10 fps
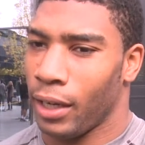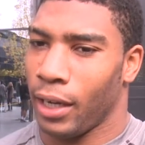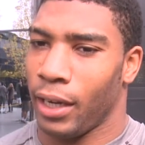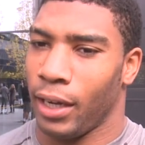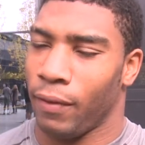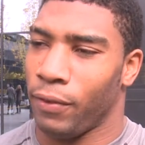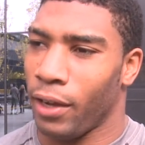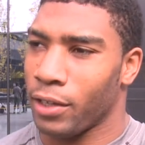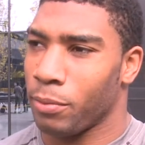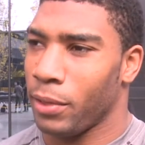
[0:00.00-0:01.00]
If you
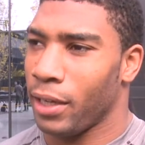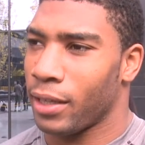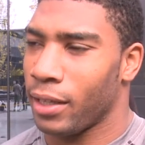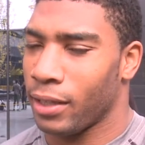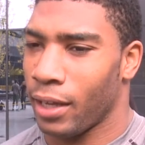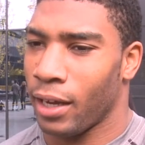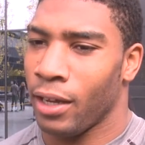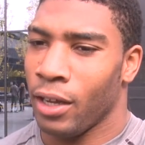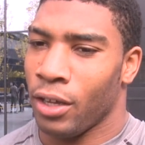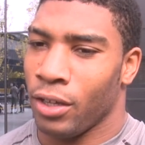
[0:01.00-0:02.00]
ask me, I think that
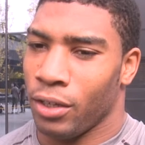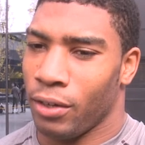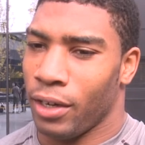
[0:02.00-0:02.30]
you'd